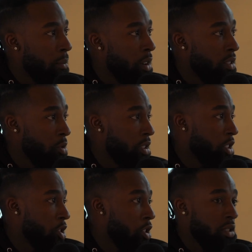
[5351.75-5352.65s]
The only thing you can
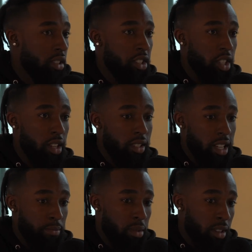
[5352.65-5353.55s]
control
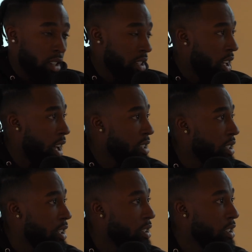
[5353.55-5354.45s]
is putting out the
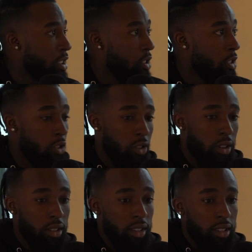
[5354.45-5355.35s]
content, or